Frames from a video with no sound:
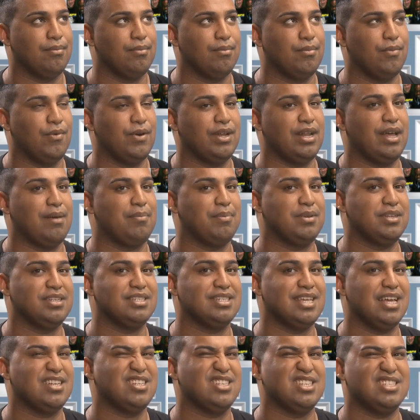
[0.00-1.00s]
what happened is
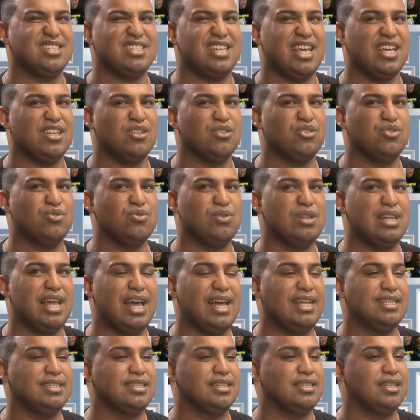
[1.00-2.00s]
I sang 2
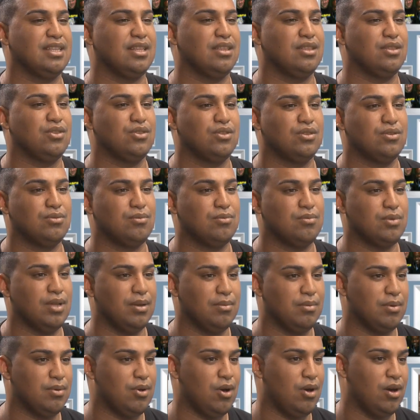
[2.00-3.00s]
lines, and
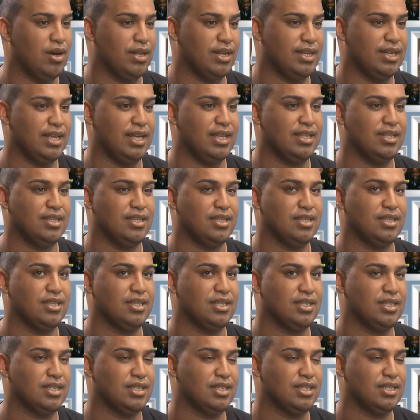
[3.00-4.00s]
then Carl
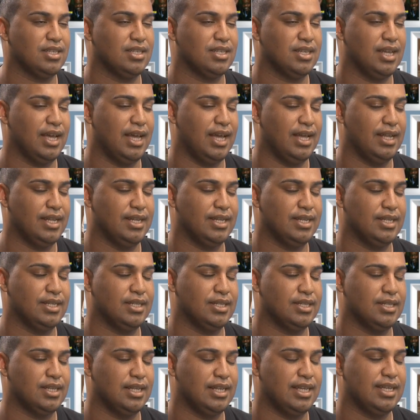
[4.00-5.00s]

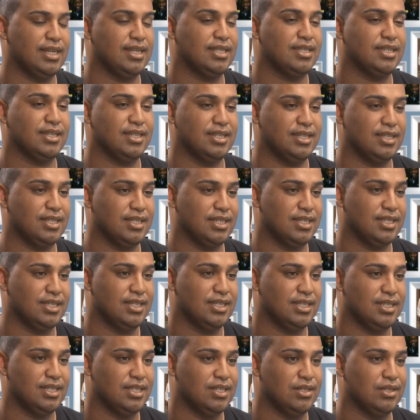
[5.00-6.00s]
and Lira turned
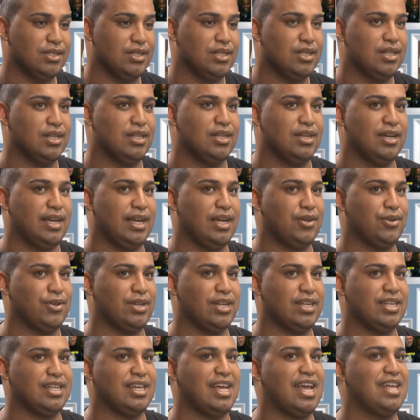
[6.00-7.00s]

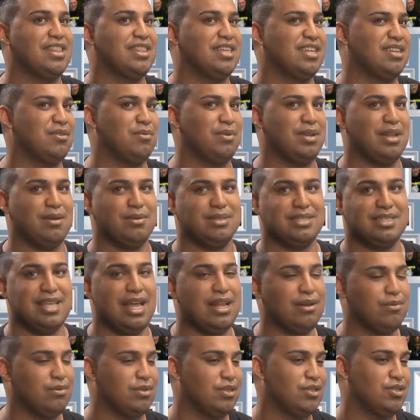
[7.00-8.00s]
already, and then when I was
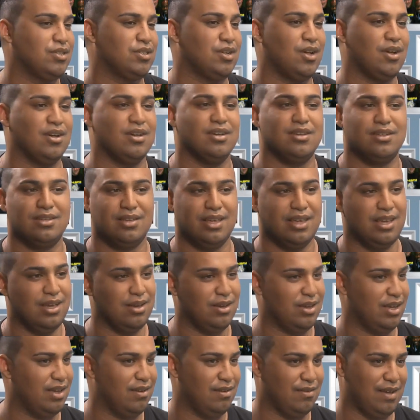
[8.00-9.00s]
done with the song,
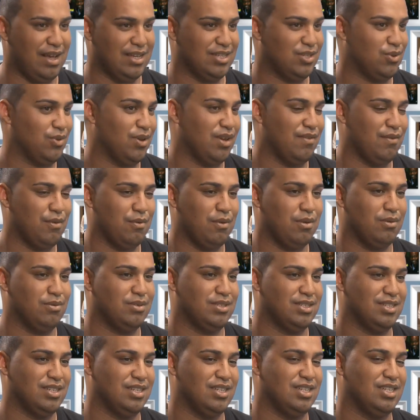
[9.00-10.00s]
I saw everyone
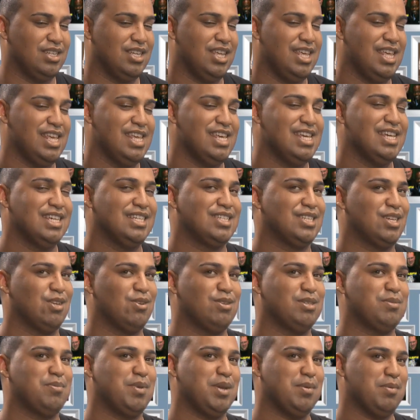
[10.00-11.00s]
was done. So it
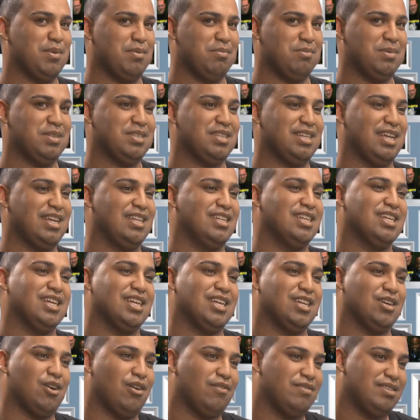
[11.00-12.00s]
was a big moment,
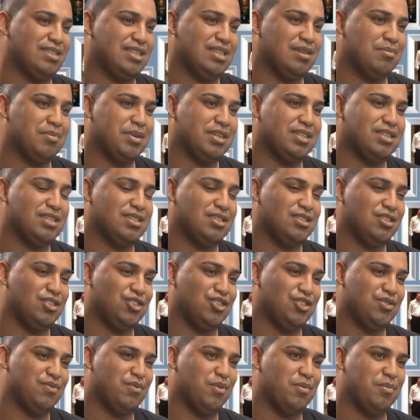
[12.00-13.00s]
and obviously a big
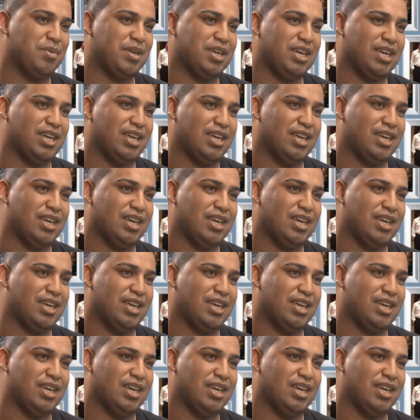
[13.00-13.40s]
decision for me